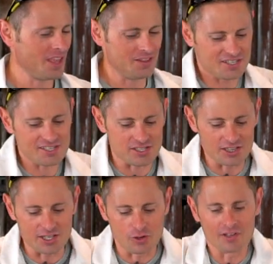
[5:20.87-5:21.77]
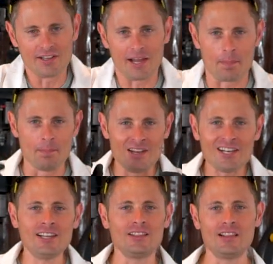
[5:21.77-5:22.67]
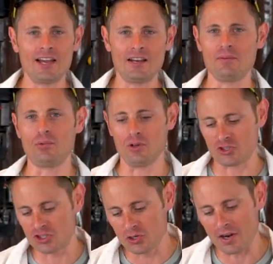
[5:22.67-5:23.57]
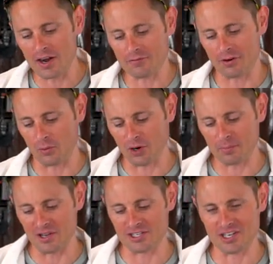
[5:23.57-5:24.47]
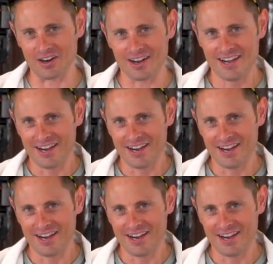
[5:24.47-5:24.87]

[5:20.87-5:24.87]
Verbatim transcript: This is literally like mini lightning bolts shooting off on our workbench here,